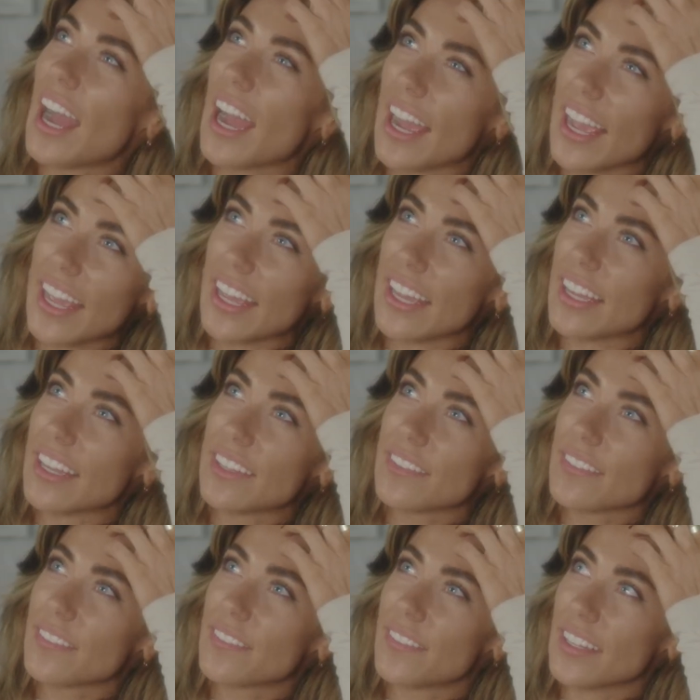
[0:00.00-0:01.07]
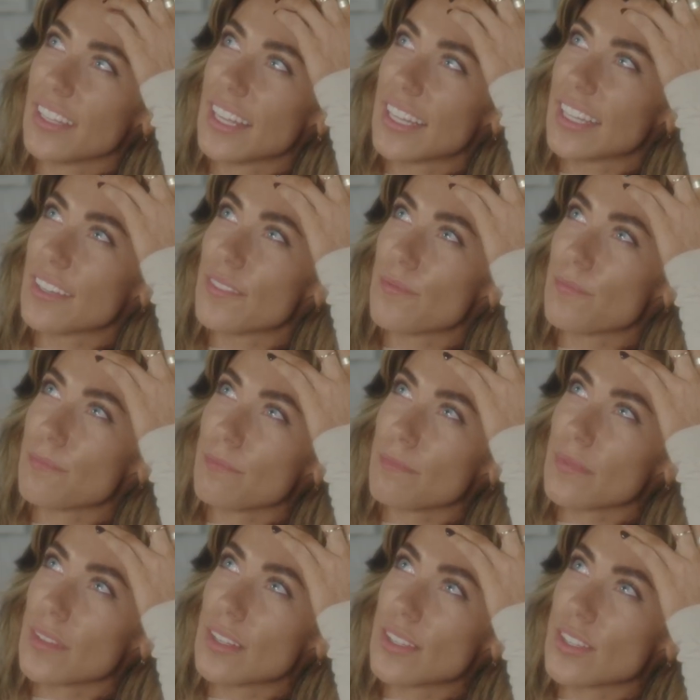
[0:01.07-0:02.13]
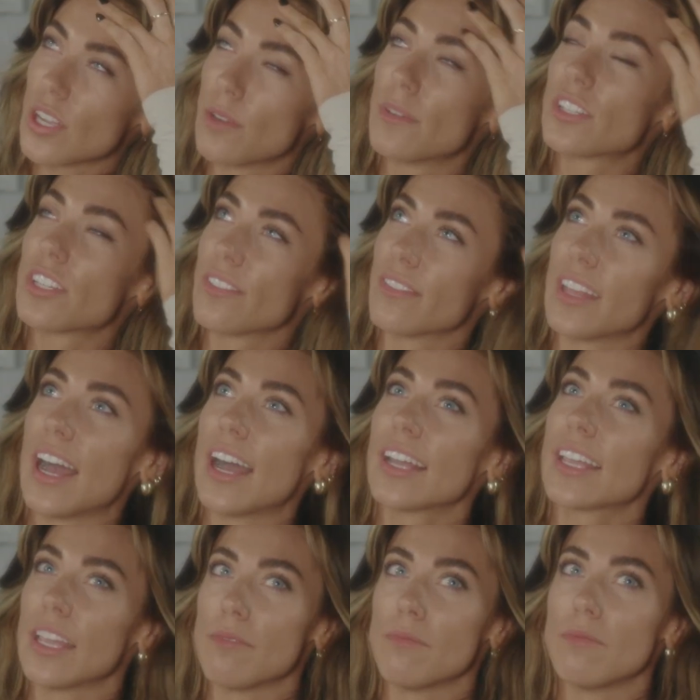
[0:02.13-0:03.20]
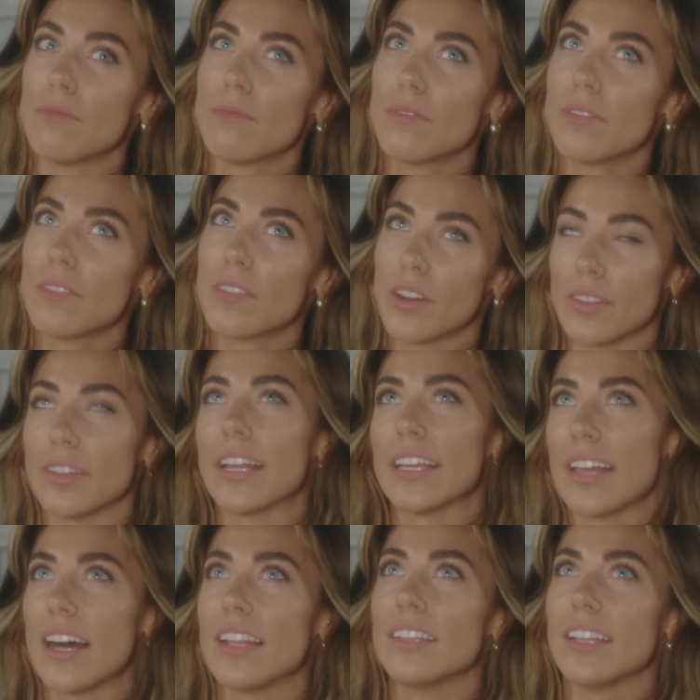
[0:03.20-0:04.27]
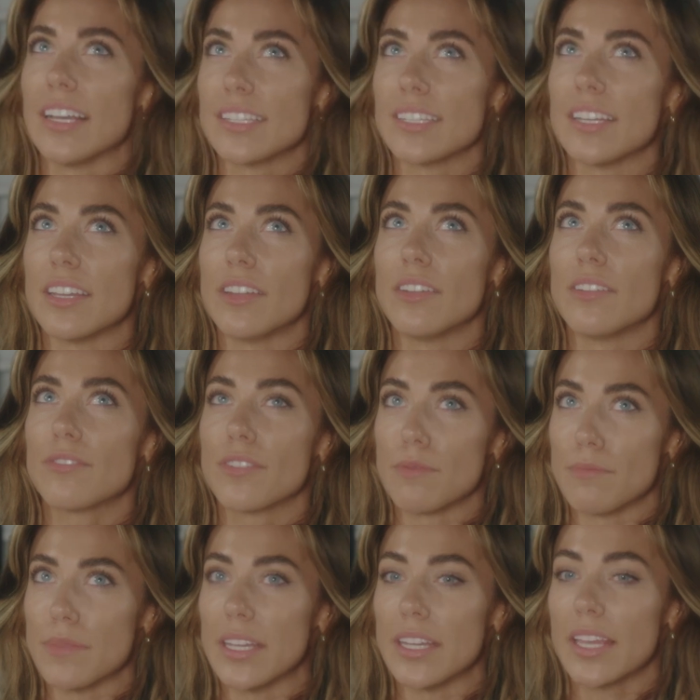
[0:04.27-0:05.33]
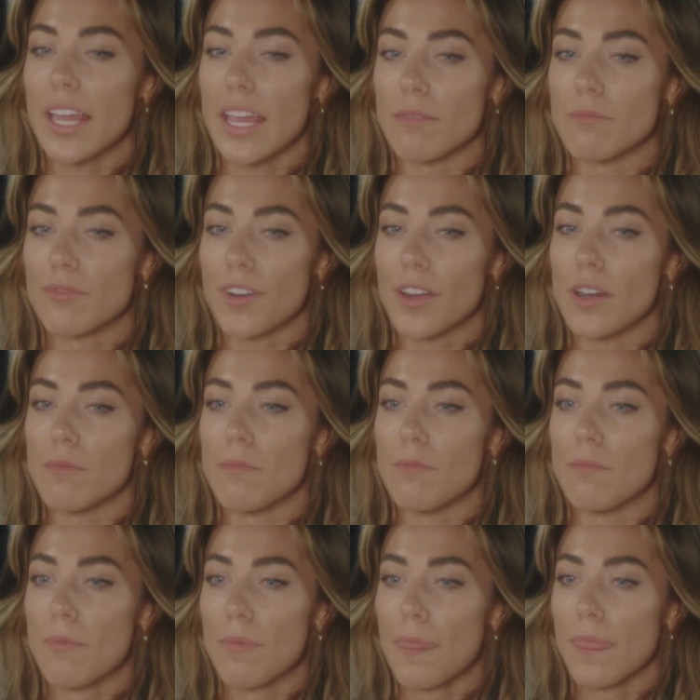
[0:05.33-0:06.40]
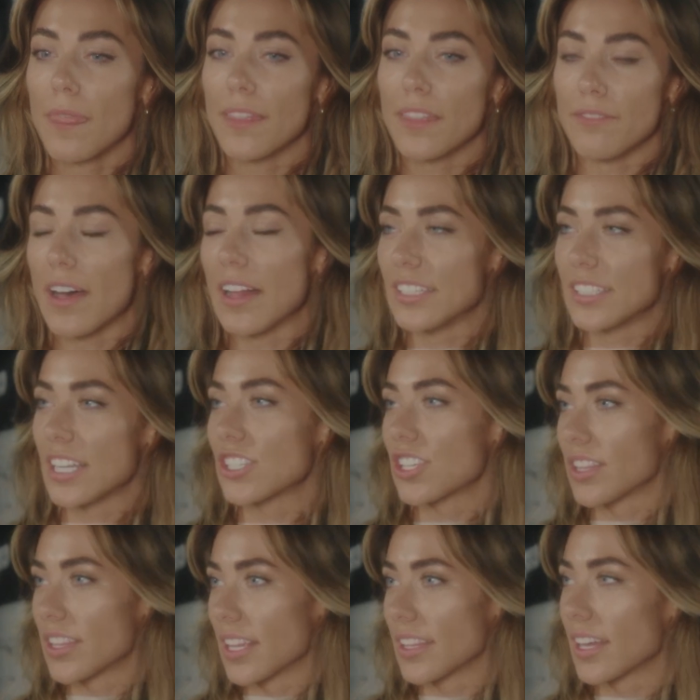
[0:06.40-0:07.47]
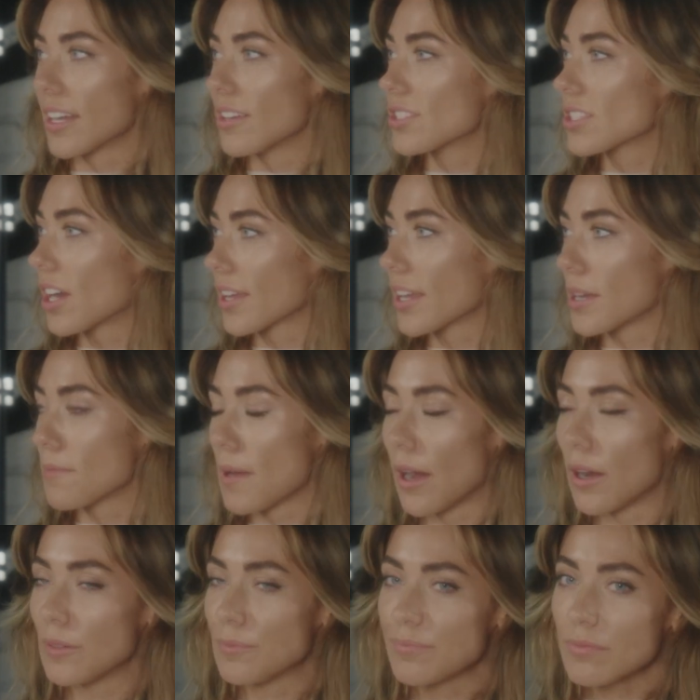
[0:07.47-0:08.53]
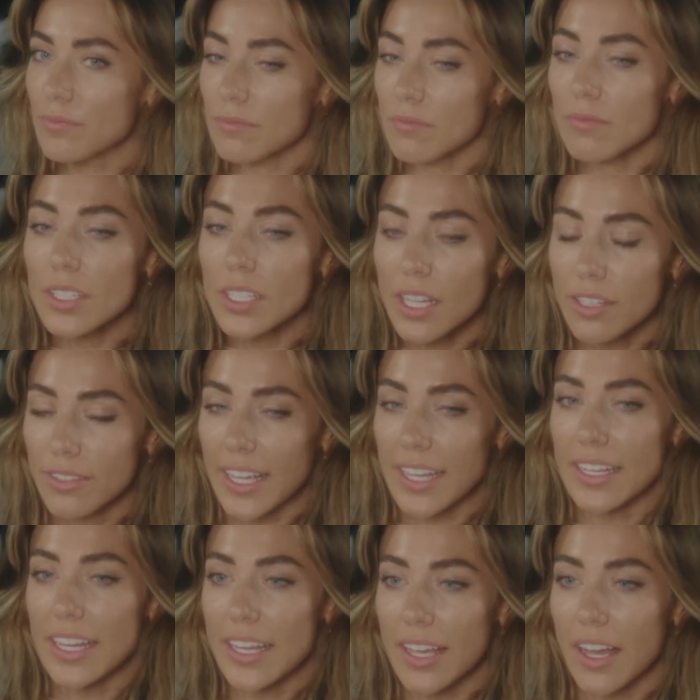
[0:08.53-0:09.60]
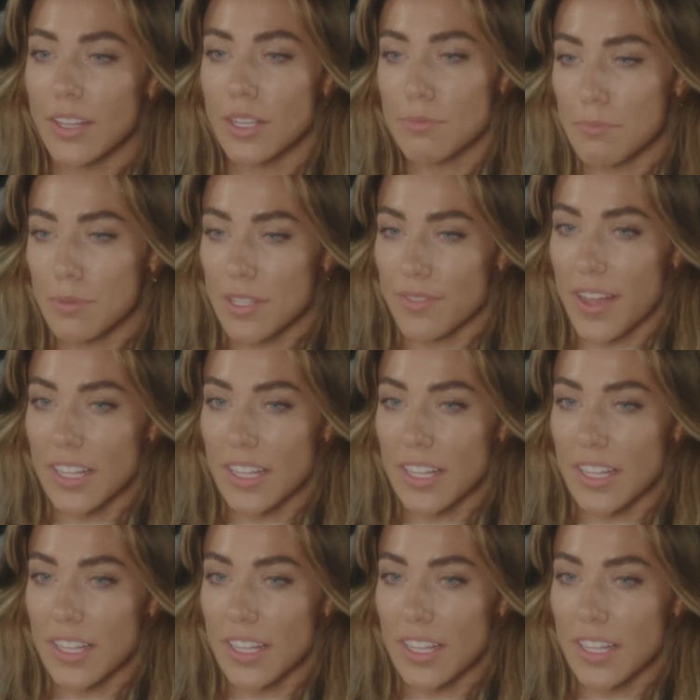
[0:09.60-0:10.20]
I feel like so much of that came, or like that lesson for me came from the validation thing that I was talking about. Of like needing other people's